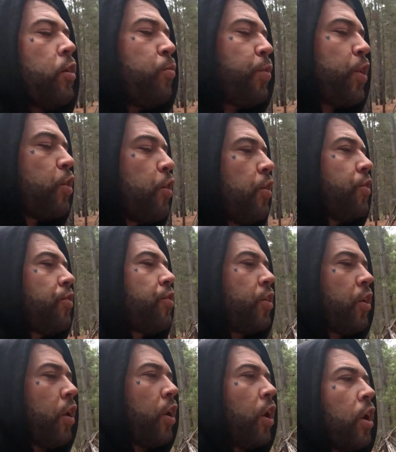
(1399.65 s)
Because, you
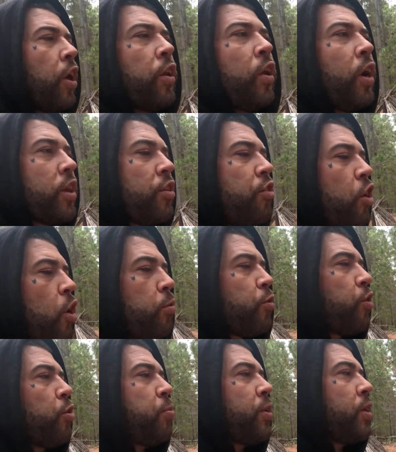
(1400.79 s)
know, I don't like the term
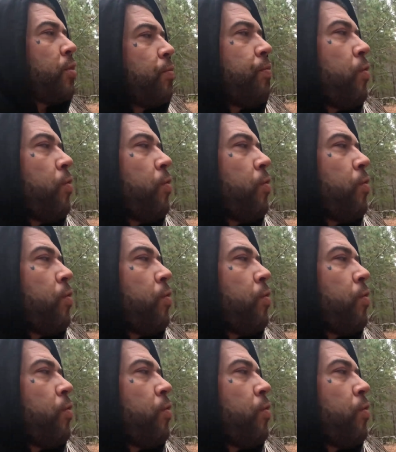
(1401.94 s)
groupie.